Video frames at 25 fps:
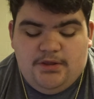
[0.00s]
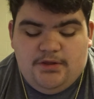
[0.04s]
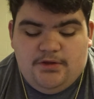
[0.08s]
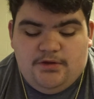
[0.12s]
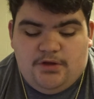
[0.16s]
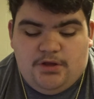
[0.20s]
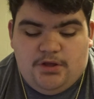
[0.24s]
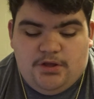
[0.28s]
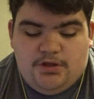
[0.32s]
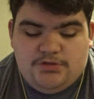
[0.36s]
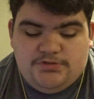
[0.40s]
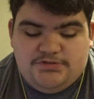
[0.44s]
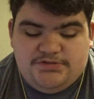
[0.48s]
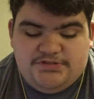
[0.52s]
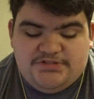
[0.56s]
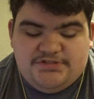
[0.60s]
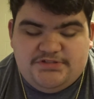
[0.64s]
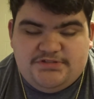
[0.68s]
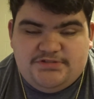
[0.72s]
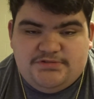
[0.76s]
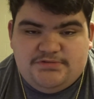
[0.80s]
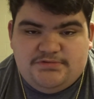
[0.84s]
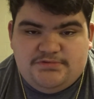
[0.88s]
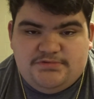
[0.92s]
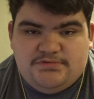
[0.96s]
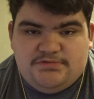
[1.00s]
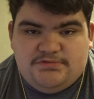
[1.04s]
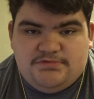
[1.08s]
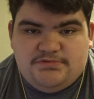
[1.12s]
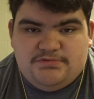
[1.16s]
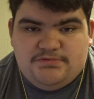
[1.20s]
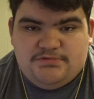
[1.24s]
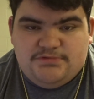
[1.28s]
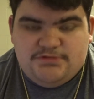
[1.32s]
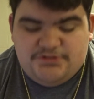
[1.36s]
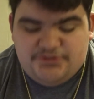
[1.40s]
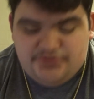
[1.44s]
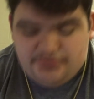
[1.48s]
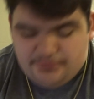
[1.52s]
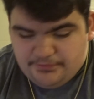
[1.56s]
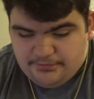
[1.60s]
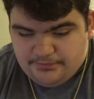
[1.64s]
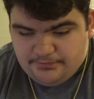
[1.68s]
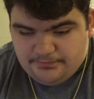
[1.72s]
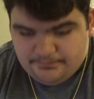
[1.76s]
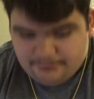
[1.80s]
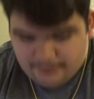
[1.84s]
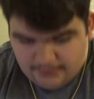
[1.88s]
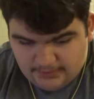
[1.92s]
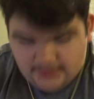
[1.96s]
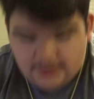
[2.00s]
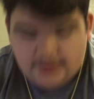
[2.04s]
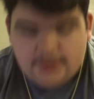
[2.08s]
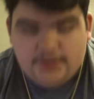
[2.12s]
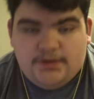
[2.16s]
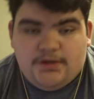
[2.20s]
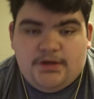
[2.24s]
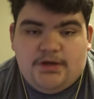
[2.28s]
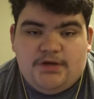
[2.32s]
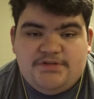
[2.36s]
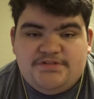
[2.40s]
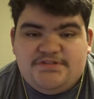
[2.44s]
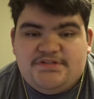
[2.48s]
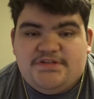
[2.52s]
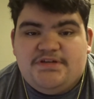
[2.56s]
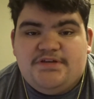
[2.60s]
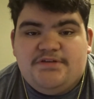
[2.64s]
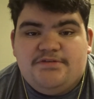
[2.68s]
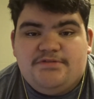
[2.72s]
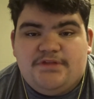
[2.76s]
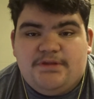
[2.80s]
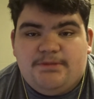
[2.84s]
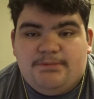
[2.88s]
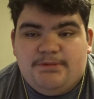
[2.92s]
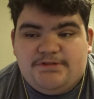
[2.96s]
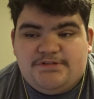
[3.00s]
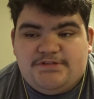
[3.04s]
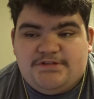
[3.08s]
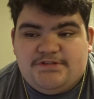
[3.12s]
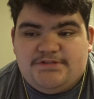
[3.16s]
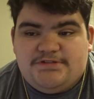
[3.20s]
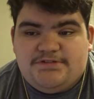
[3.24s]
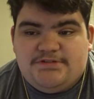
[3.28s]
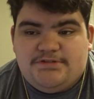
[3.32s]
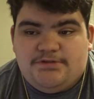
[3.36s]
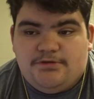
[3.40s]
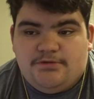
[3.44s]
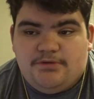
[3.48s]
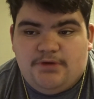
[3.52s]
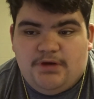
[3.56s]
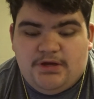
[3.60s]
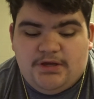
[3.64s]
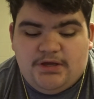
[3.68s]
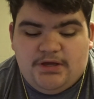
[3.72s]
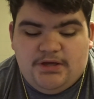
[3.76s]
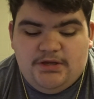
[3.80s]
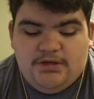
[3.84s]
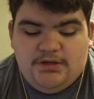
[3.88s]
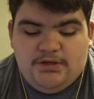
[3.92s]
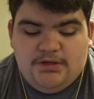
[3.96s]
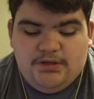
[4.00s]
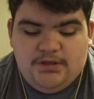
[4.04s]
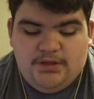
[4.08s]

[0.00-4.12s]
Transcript: Uh, just to make content if that makes sense you know i kind